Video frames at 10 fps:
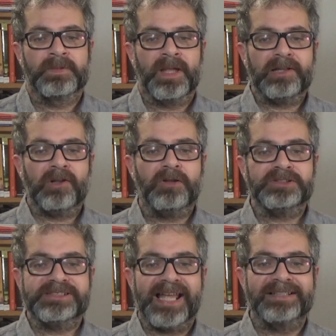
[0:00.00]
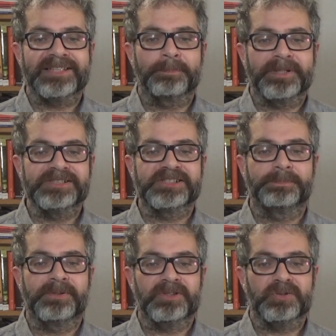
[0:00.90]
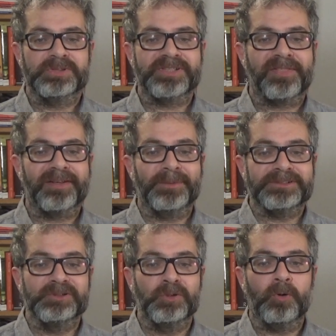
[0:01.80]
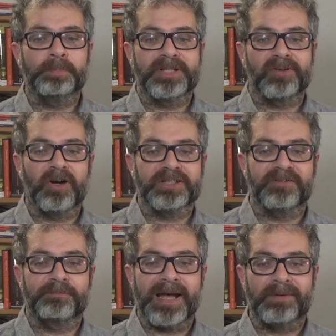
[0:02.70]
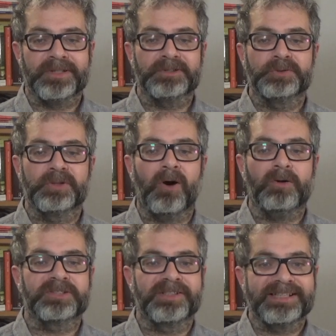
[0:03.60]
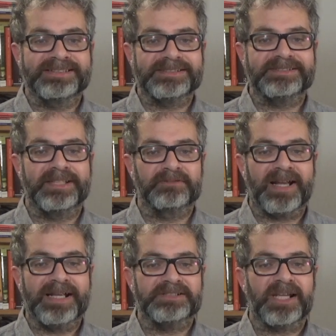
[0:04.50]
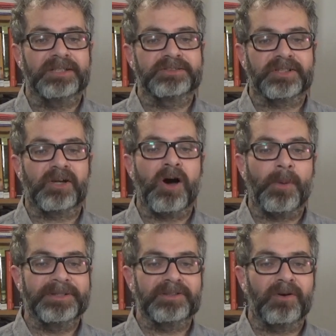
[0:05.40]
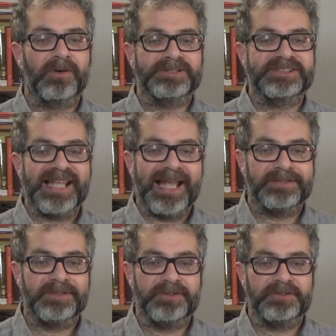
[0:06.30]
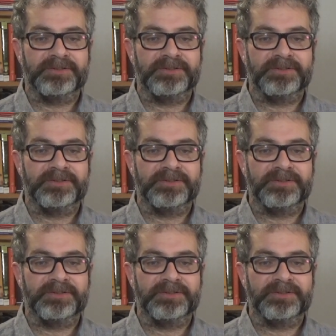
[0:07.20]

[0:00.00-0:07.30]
A long-standing principle was that there was no prerogative power to alter existing rights under common law or statute.